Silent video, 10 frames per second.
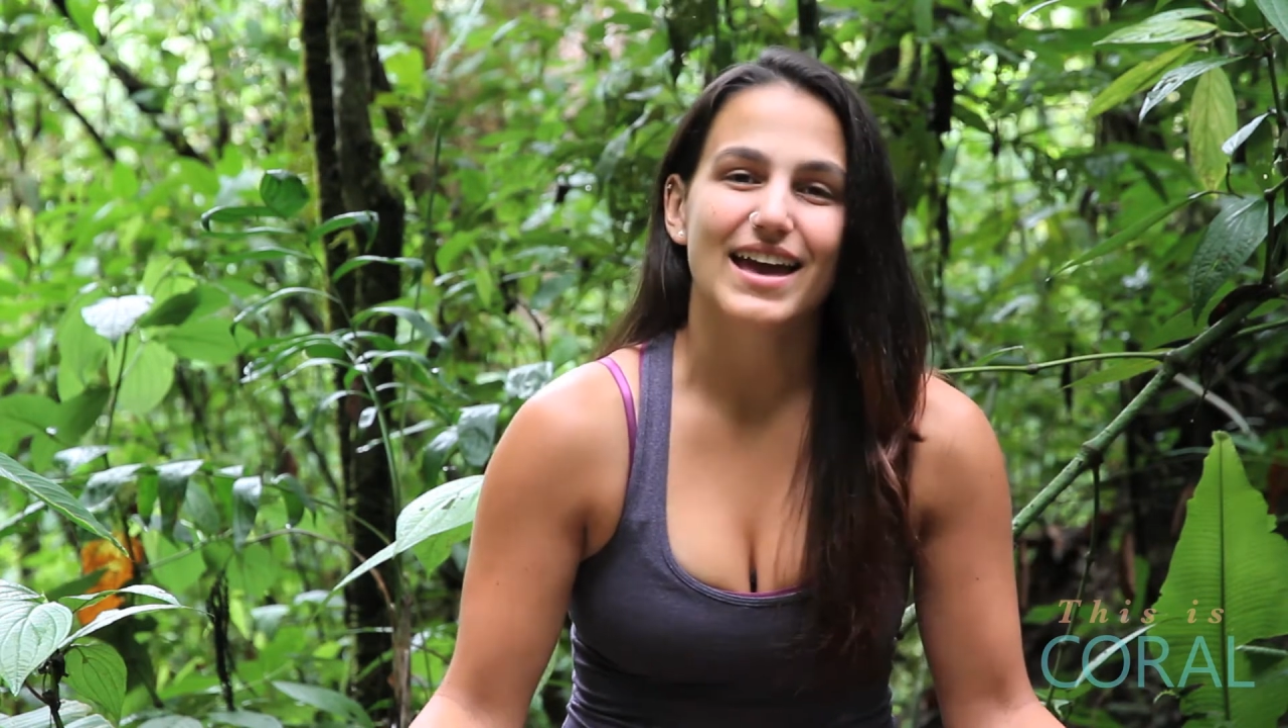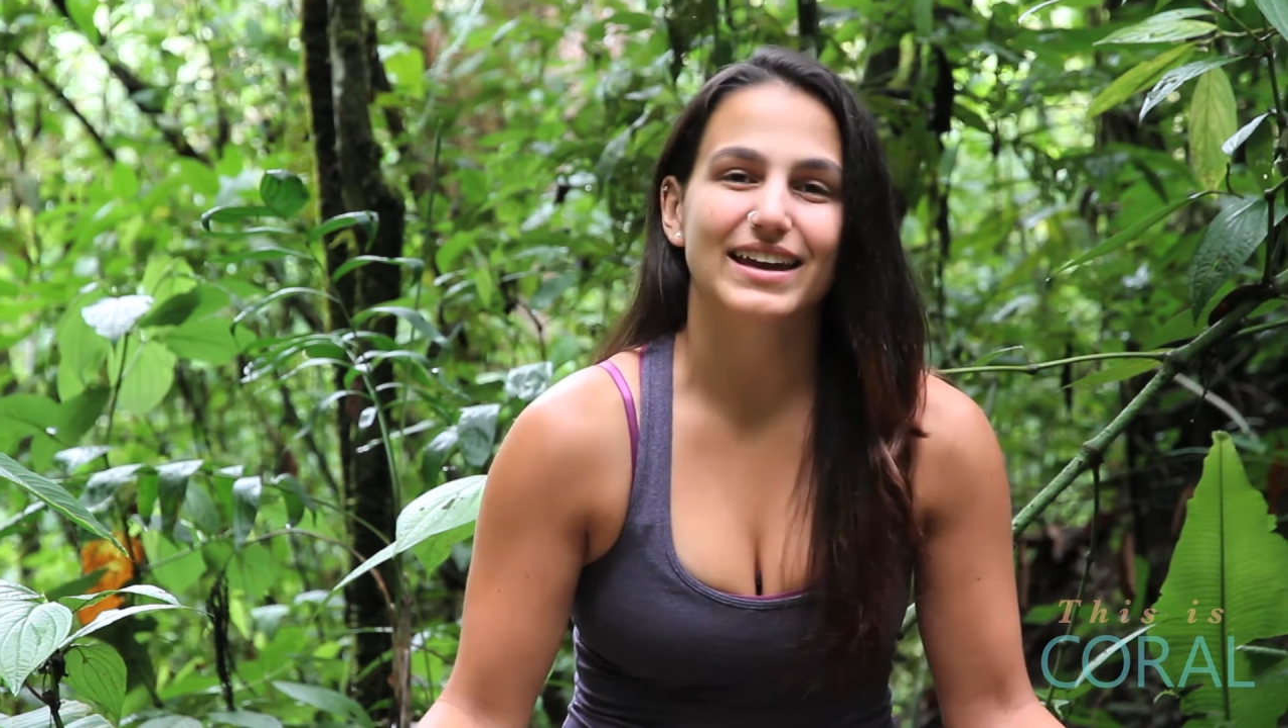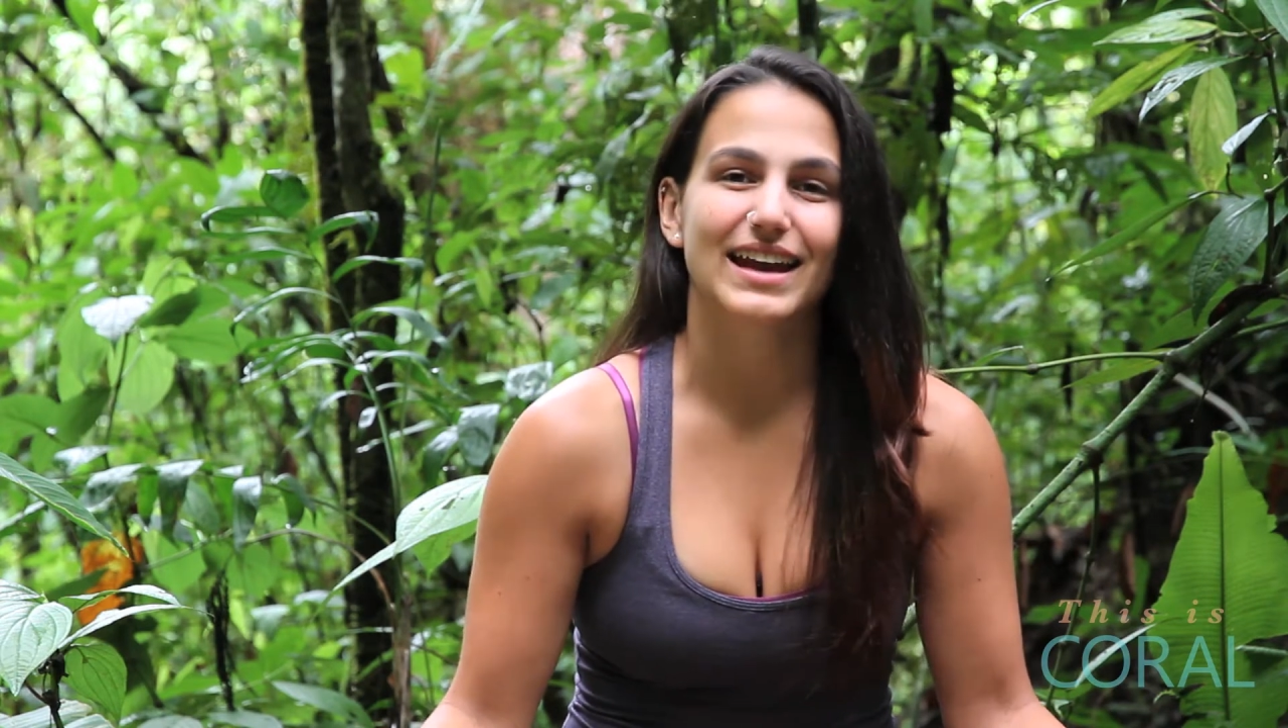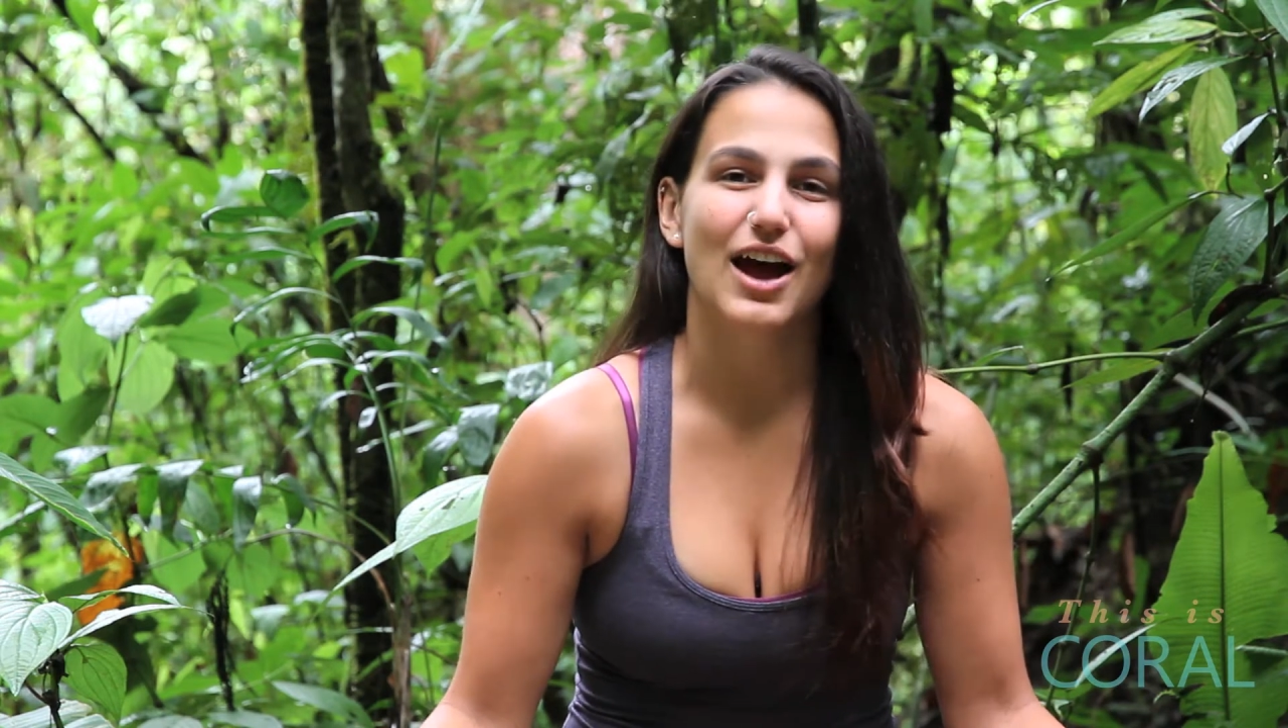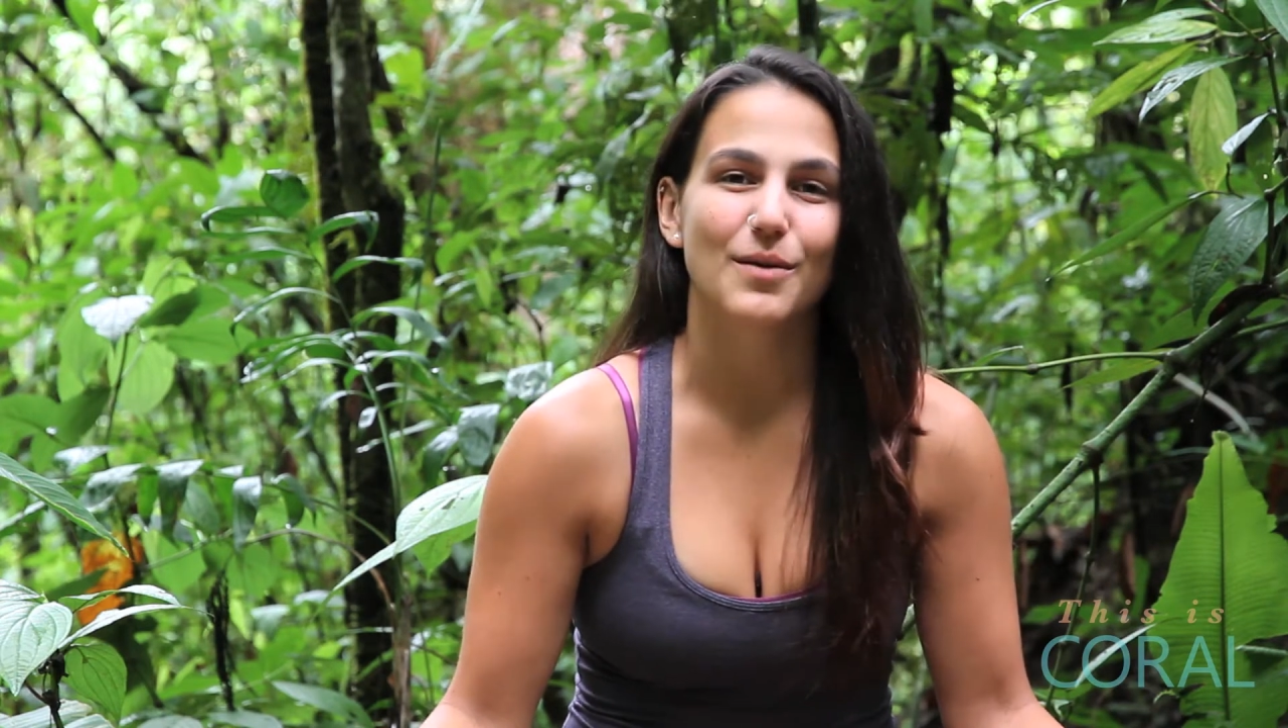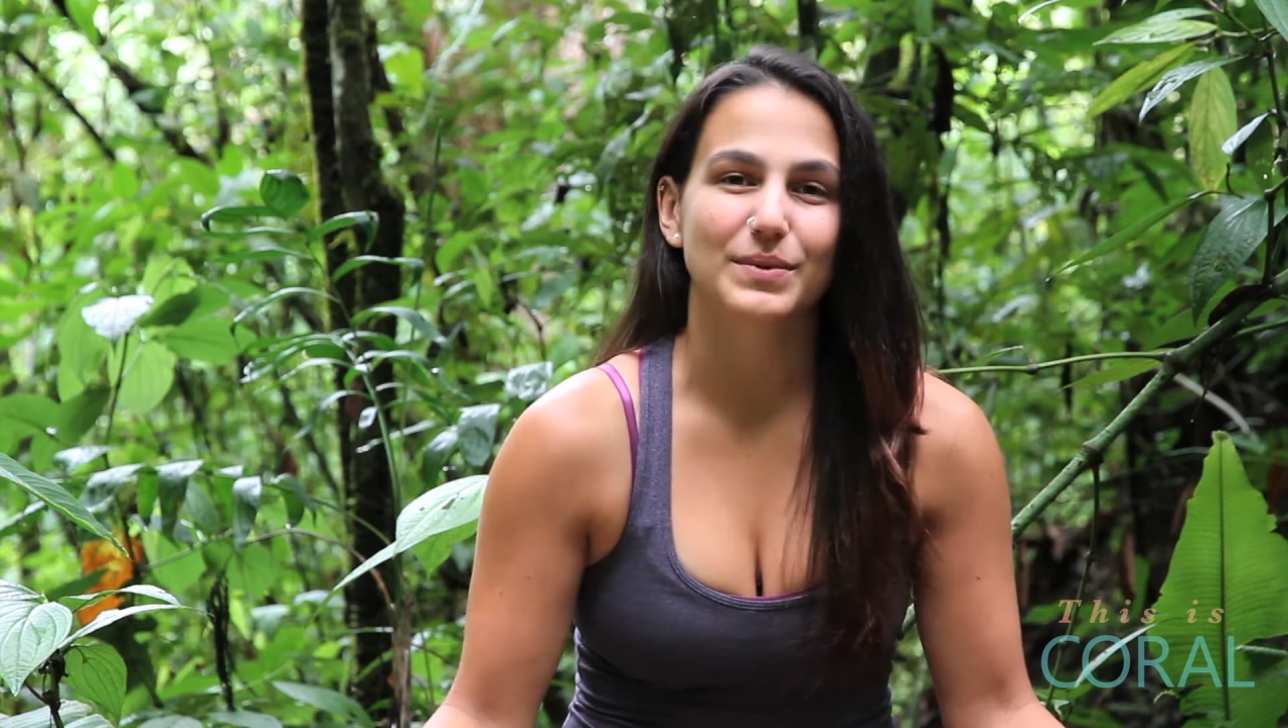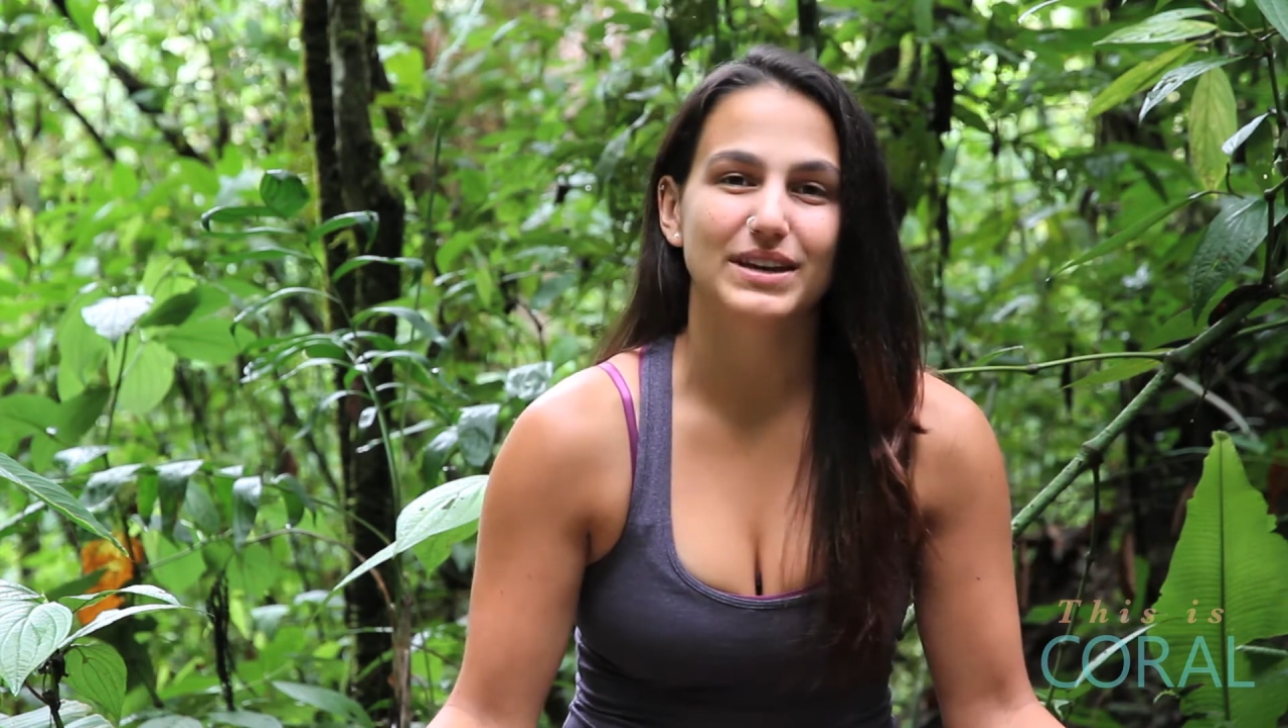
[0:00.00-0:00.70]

It can help